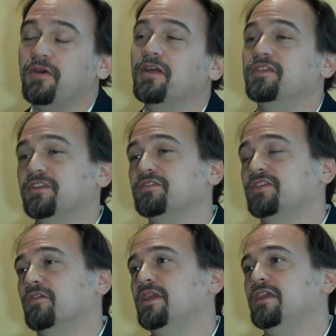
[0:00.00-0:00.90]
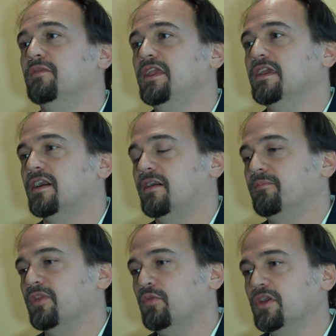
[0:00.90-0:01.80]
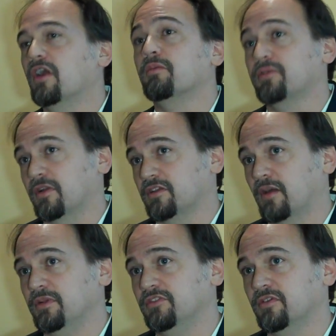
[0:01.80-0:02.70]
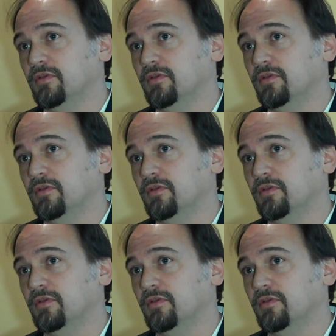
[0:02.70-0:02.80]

Well, it's interesting. We are a product company, so